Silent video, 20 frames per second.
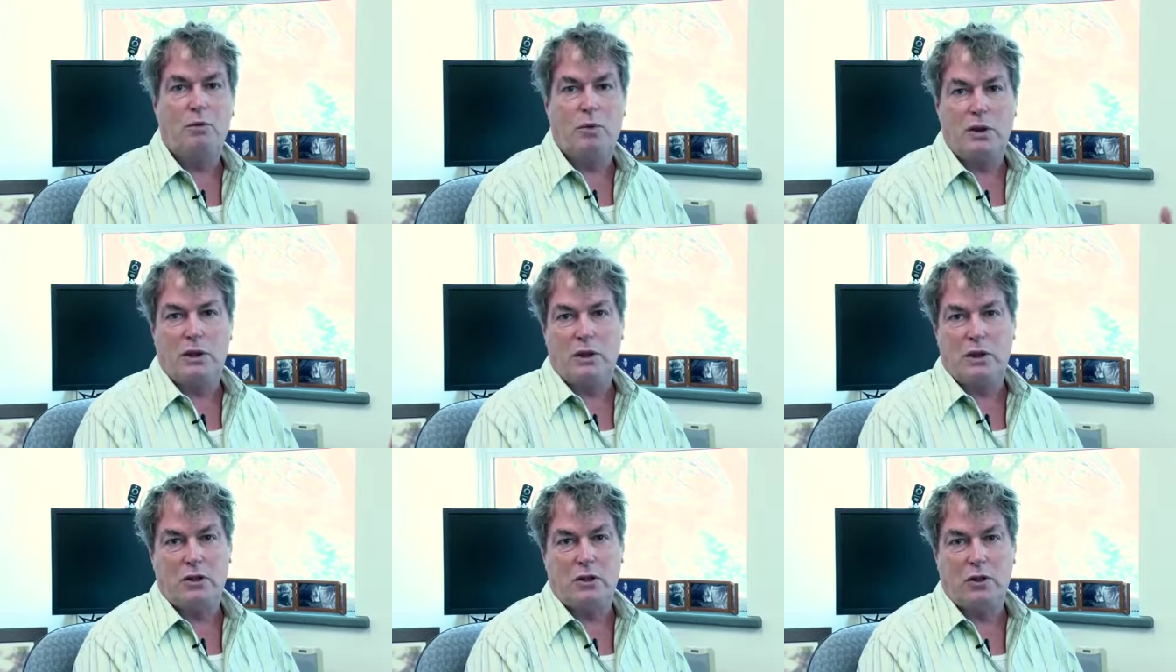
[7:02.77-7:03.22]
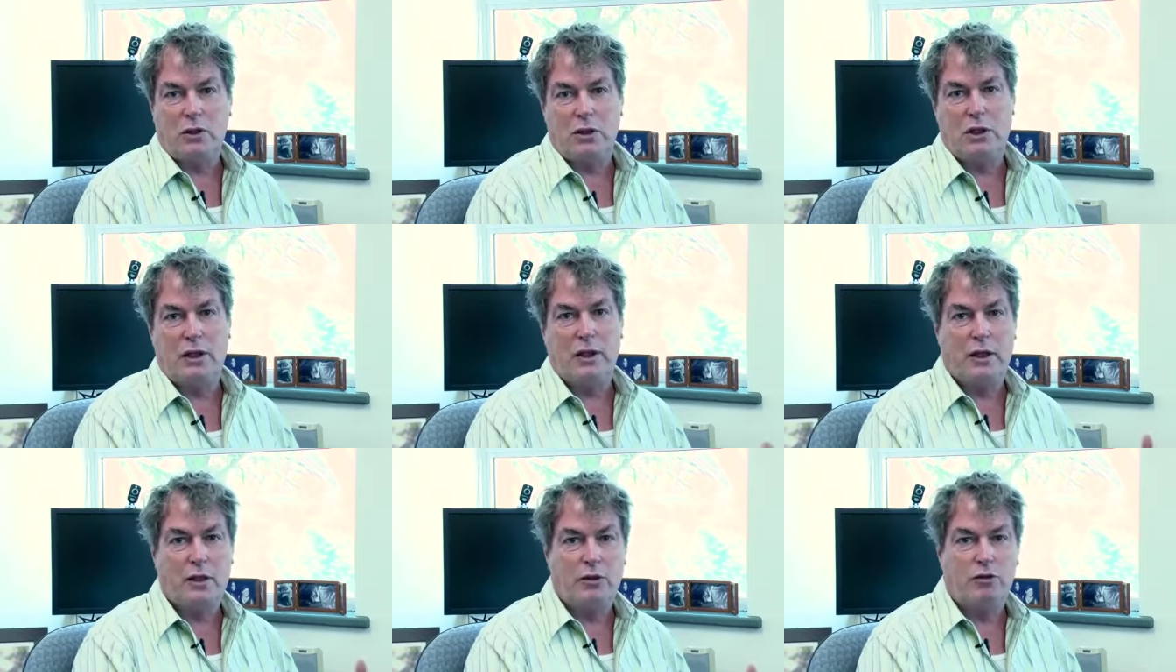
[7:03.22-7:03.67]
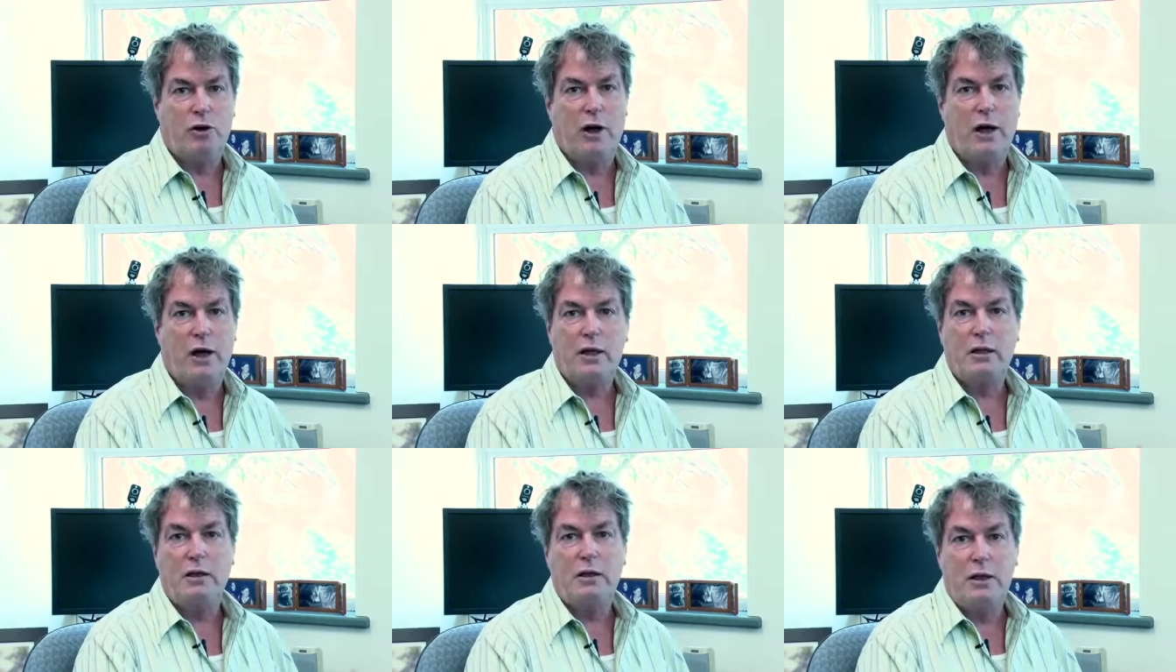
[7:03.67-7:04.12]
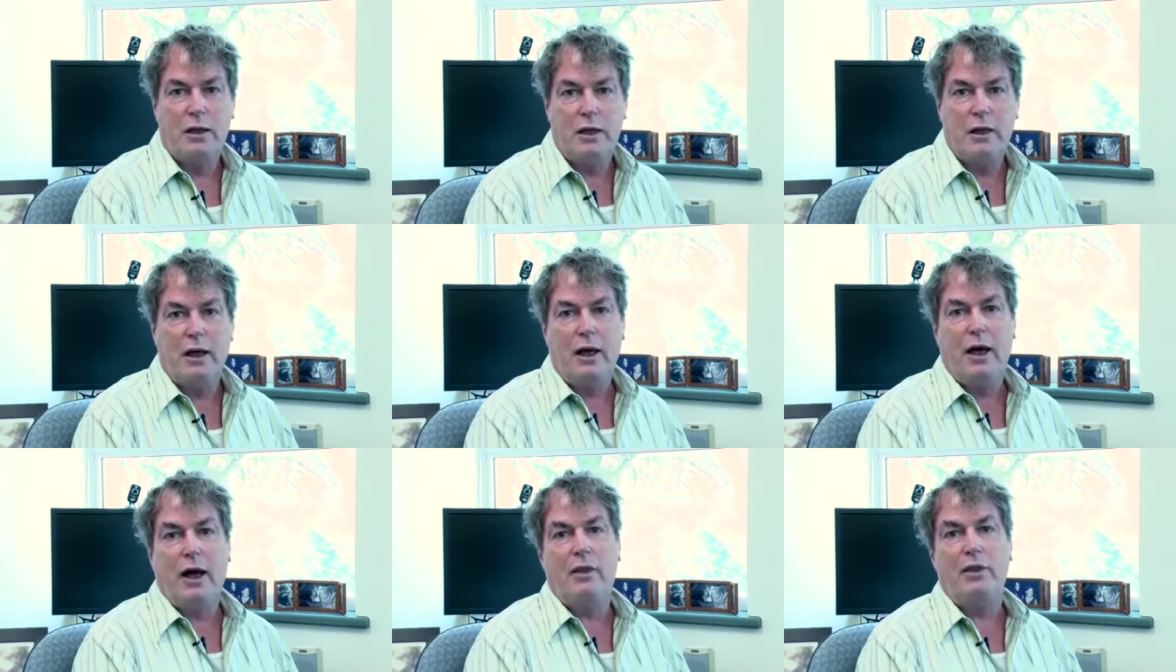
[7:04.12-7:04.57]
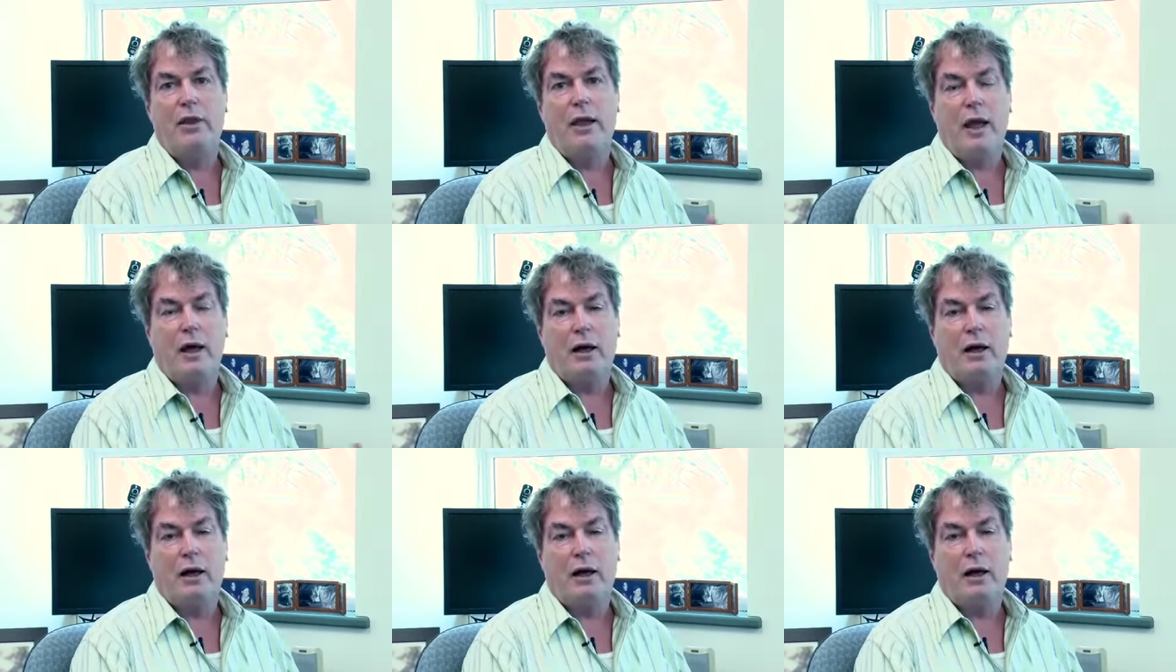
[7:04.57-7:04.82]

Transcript: which is usually a drug, and the